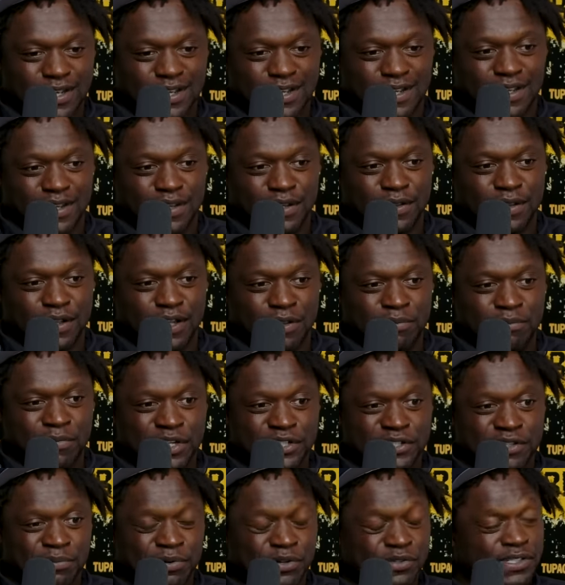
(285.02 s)
And he like,
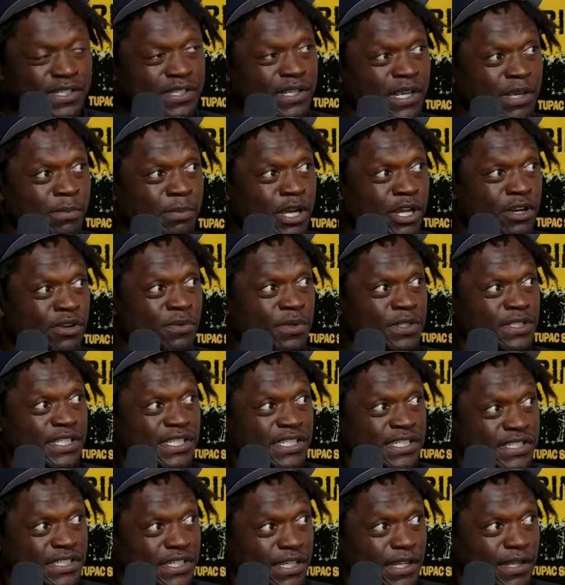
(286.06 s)
Mitch, I'm supposed to get better with
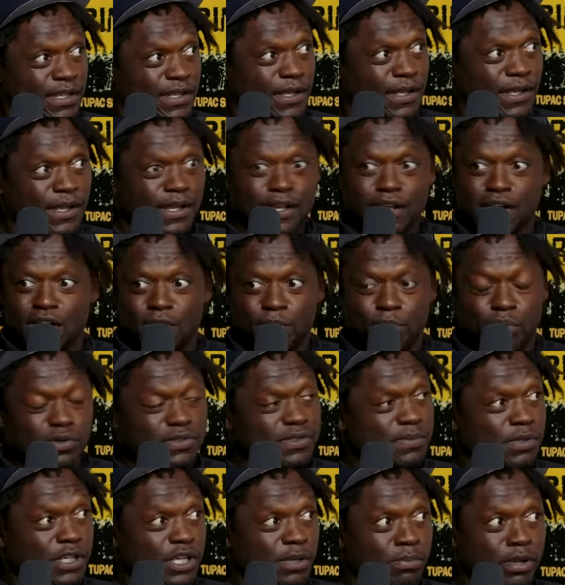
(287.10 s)
this shit. I'm
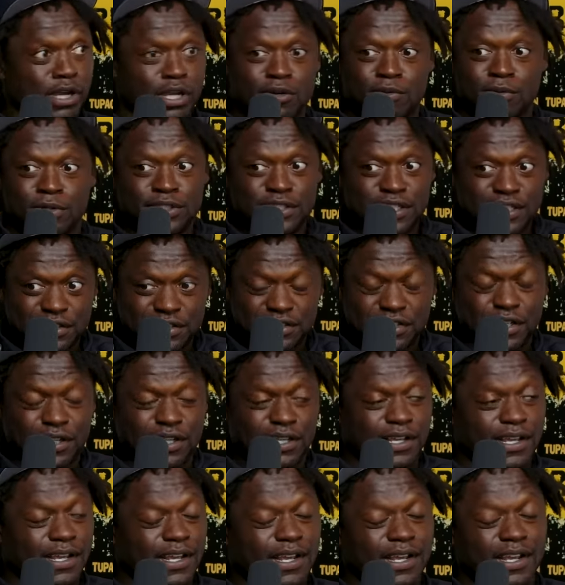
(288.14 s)
supposed to be better with this
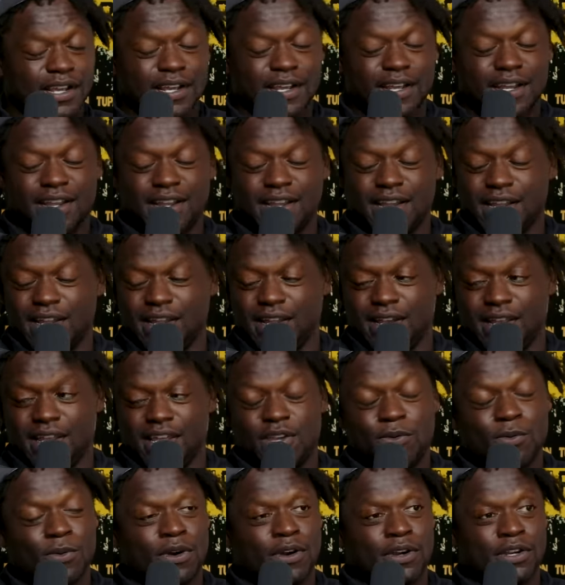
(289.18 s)
shit. And then
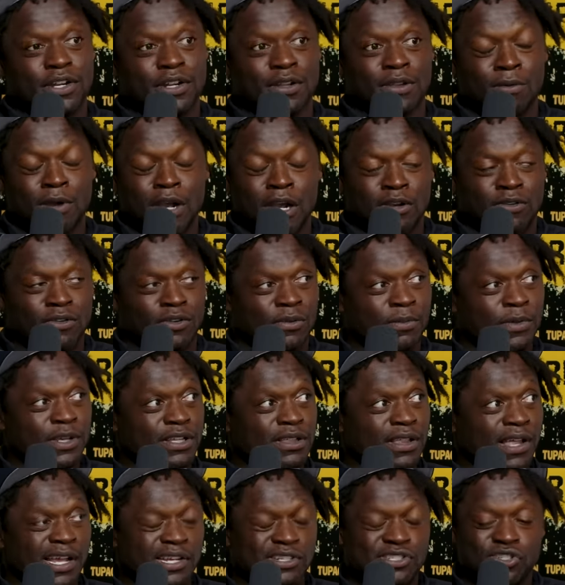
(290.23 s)
he walk in the locker room. He
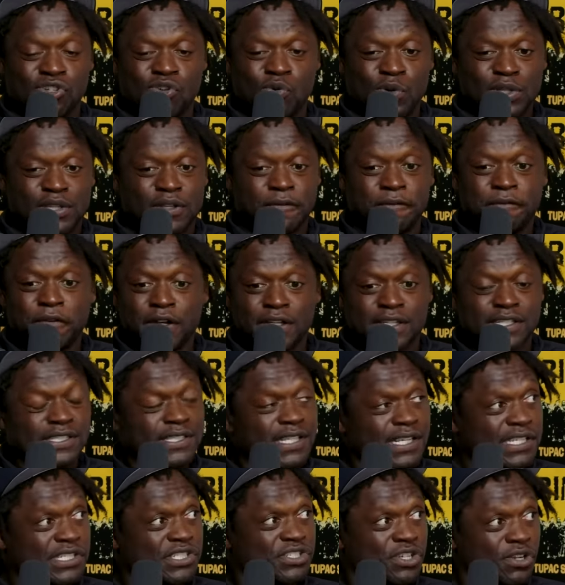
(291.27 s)
like, Jew, what the fuck is
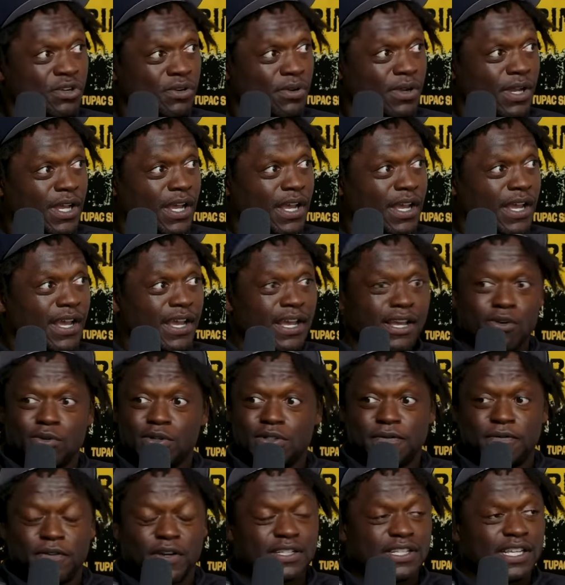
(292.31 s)
this, Jew?
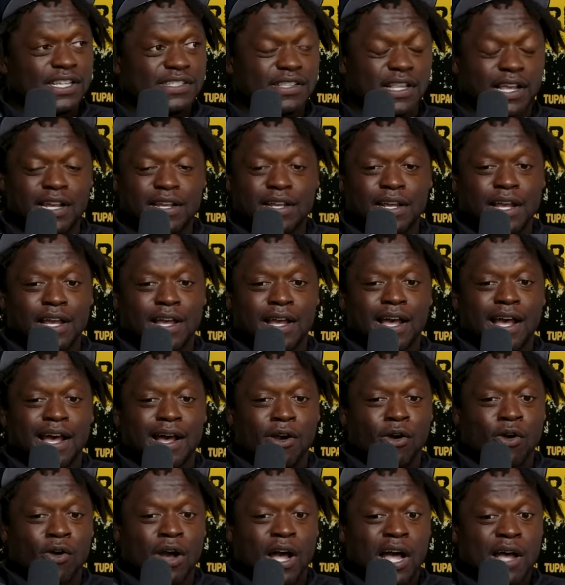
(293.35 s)
What the fuck? He's like,
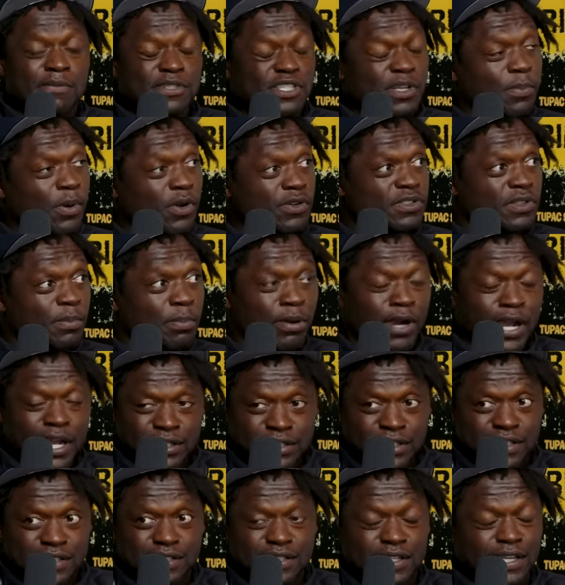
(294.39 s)
I'm supposed to
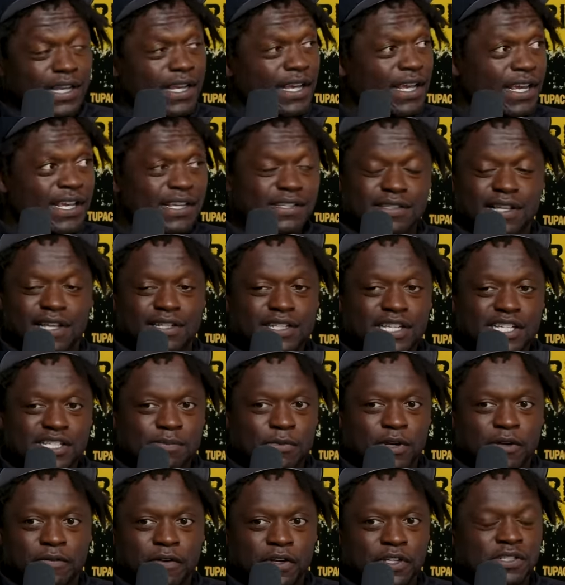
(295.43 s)
practice? He's like, these
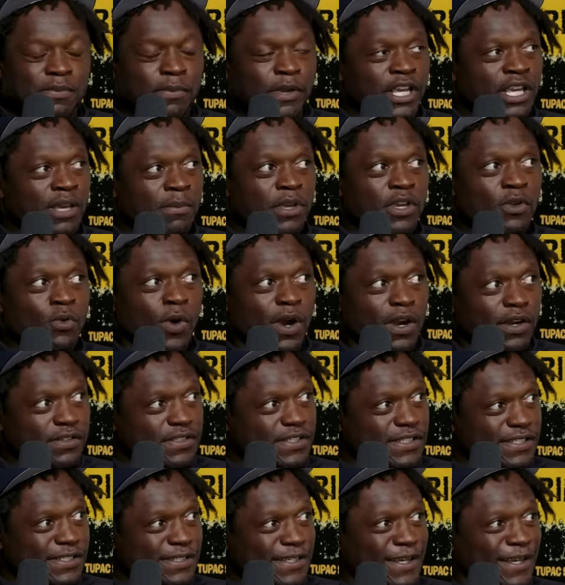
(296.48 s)
motherfuckers making me
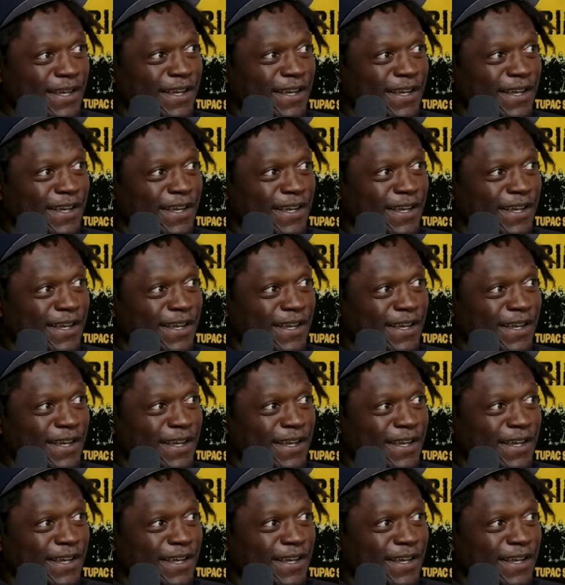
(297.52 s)
worse.